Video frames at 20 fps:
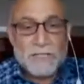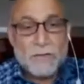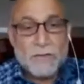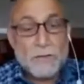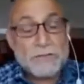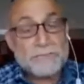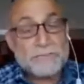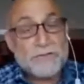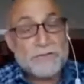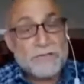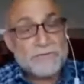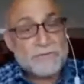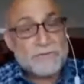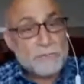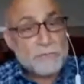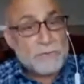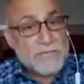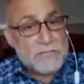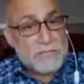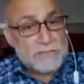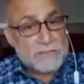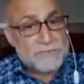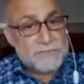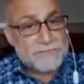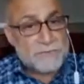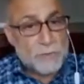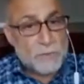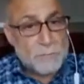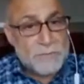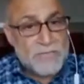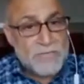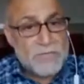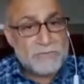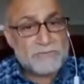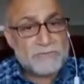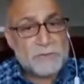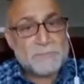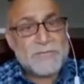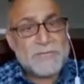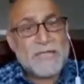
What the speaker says: injection. We got it from Egypt.